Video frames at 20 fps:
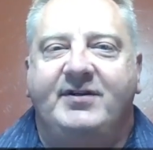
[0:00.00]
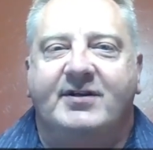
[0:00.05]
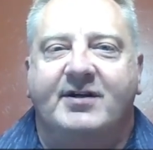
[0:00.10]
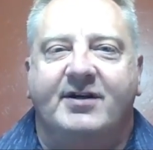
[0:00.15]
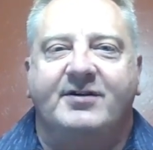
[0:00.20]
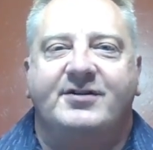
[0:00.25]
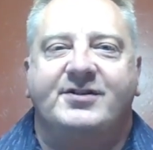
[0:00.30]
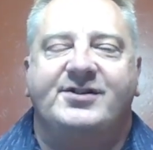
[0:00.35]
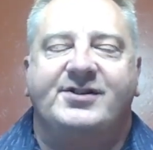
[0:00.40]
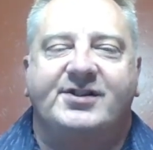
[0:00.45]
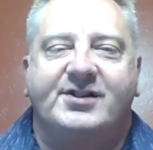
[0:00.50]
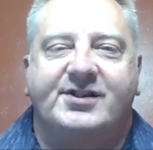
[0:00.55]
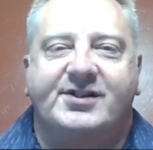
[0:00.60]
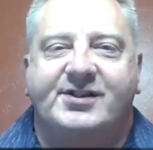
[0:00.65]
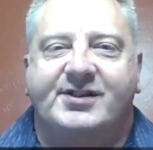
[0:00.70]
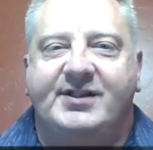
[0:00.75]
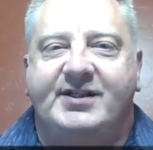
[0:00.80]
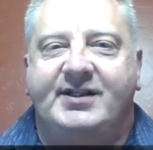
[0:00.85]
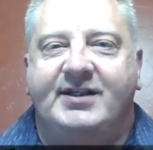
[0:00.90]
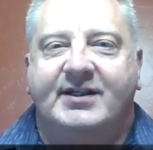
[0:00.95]

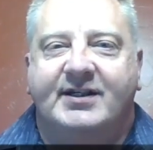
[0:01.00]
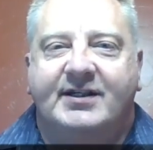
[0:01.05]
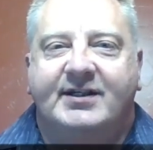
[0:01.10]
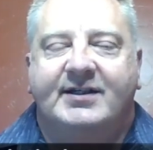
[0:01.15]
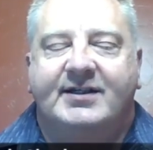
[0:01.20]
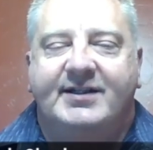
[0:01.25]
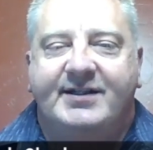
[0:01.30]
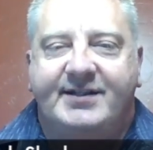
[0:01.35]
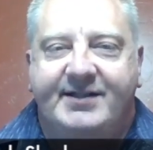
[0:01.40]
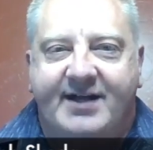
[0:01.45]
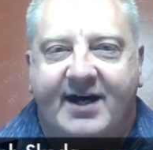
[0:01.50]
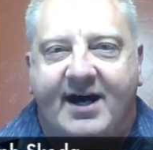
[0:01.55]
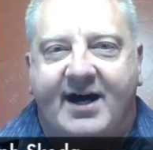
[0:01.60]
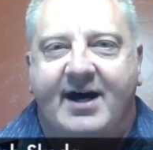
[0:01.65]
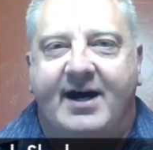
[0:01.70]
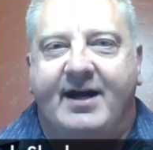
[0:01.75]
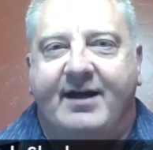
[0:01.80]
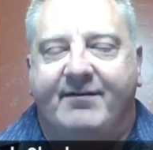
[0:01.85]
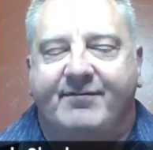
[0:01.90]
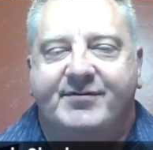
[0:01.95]
160
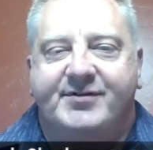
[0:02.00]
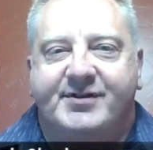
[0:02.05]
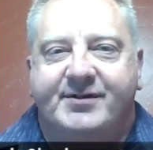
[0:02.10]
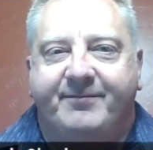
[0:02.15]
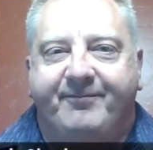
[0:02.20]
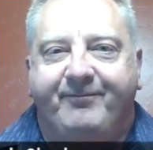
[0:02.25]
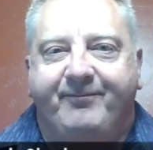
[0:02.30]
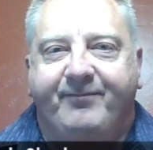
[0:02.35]
dives.